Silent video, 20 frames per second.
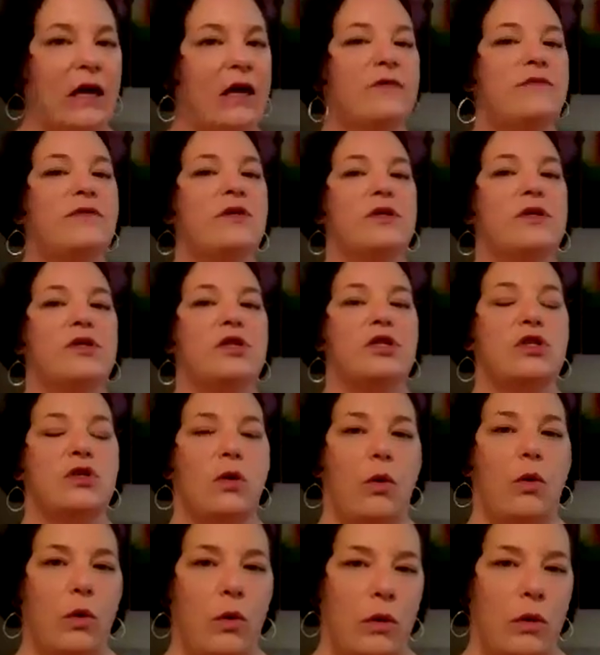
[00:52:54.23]
of the
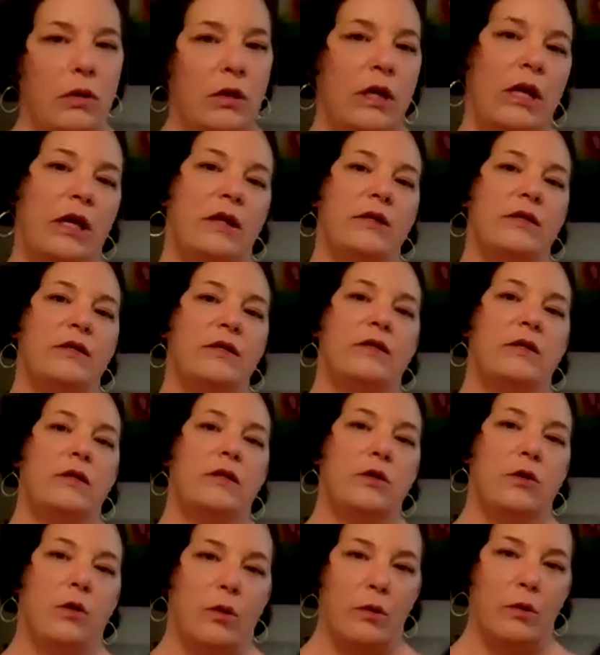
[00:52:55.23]
soul and
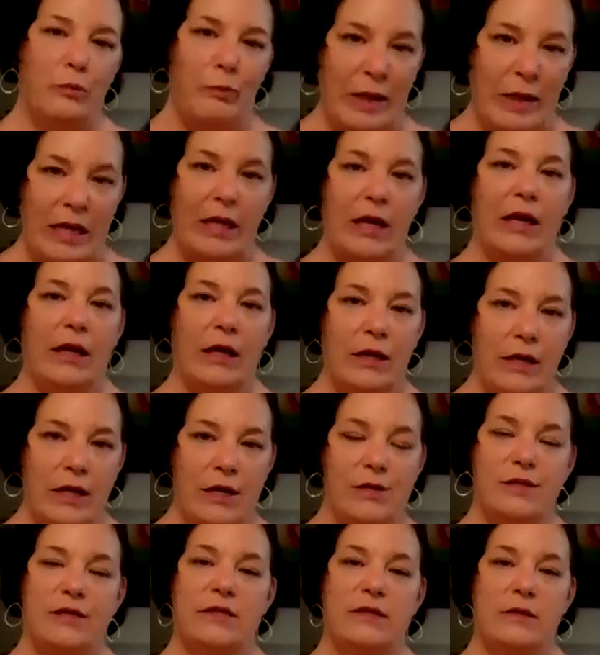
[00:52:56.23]
your
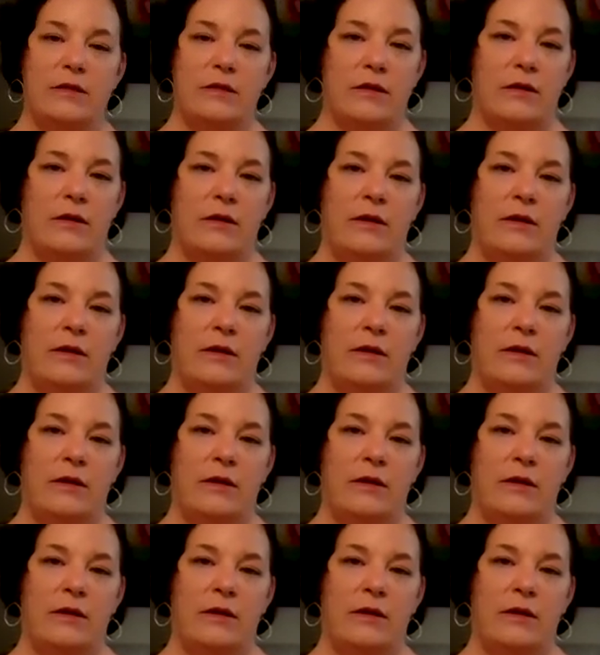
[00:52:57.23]
beingness.